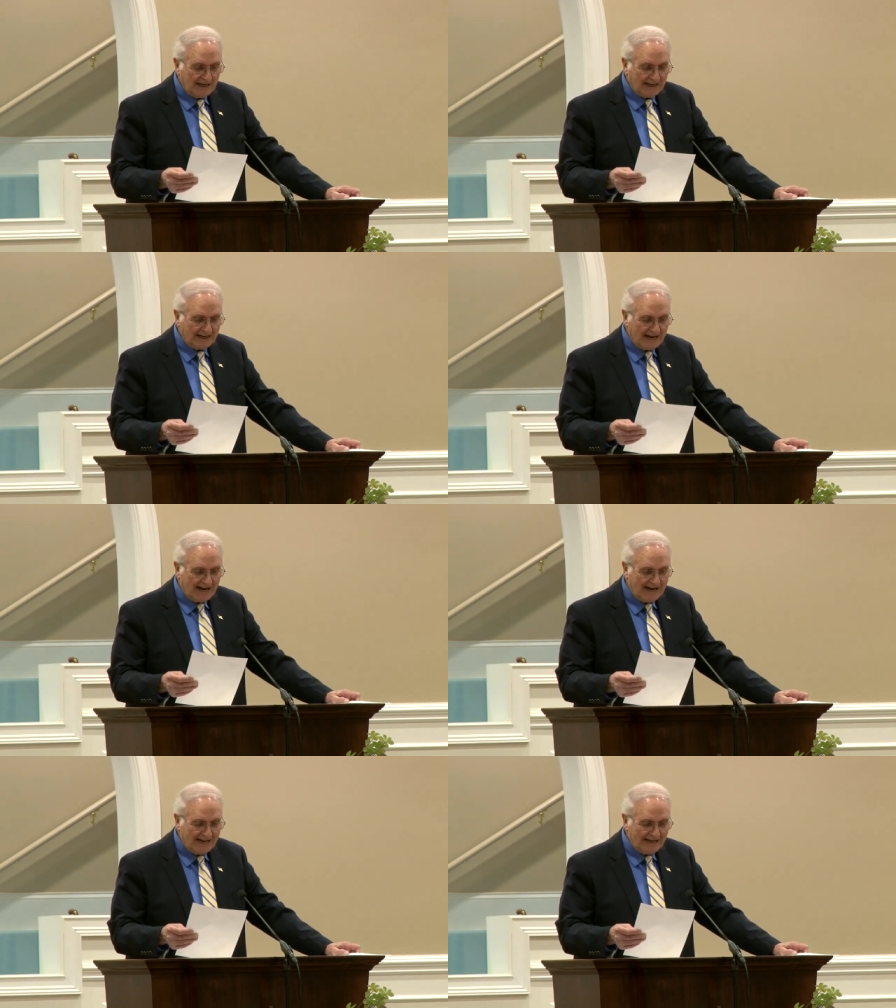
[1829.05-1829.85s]
and
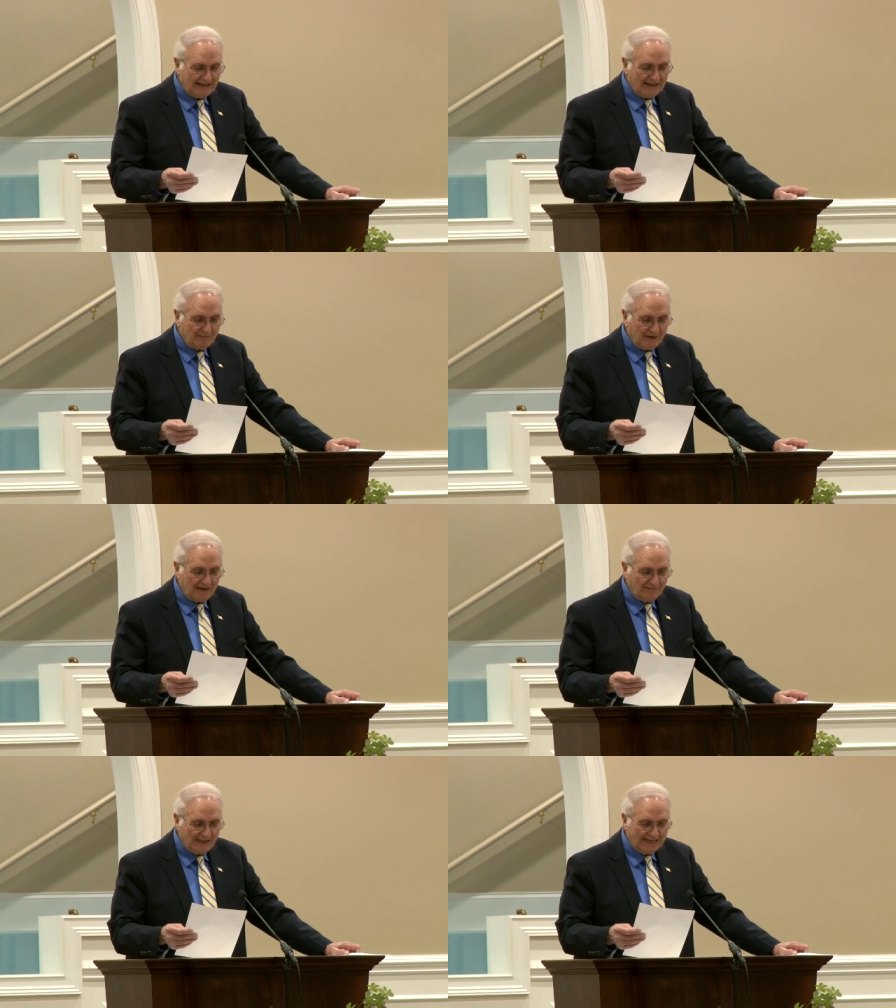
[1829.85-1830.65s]
I in
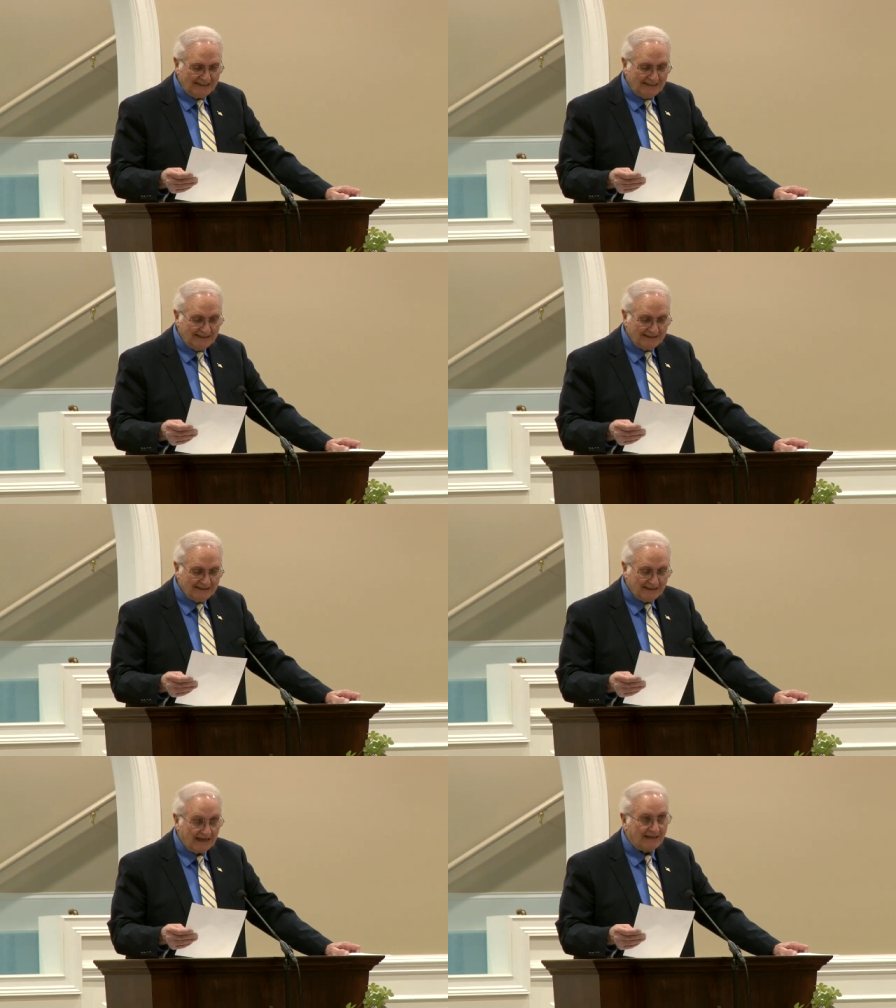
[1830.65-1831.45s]
my bed
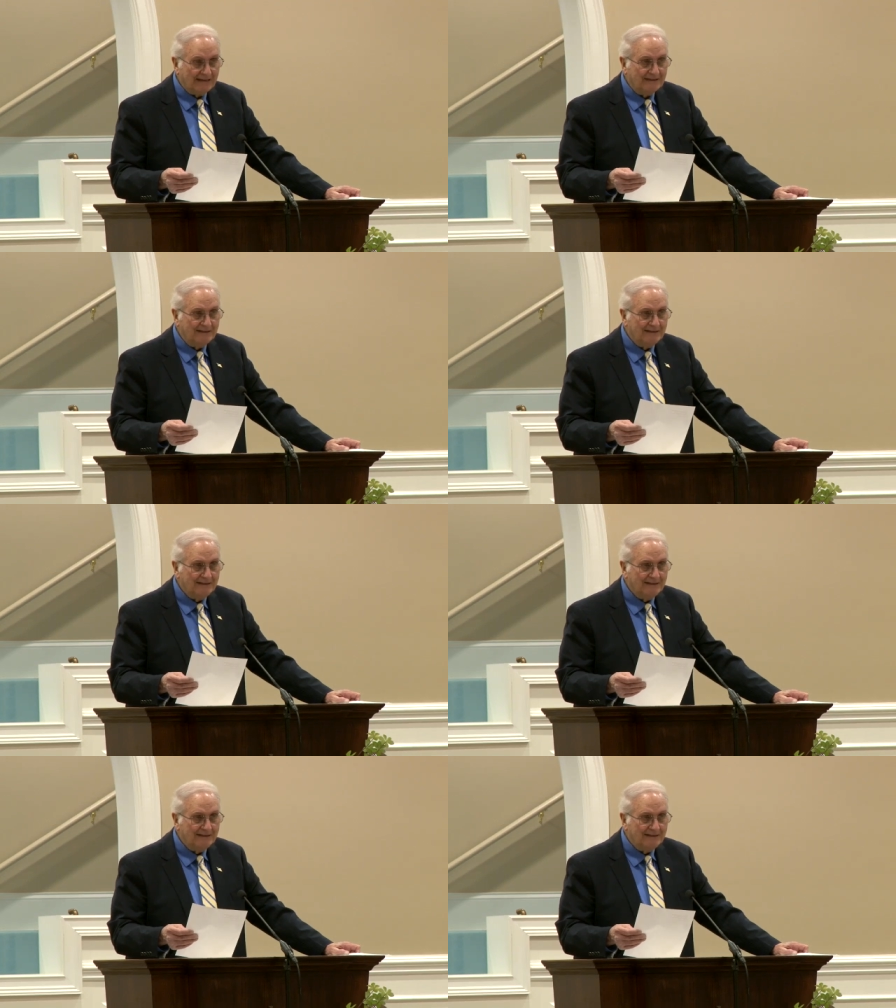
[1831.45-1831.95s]
again.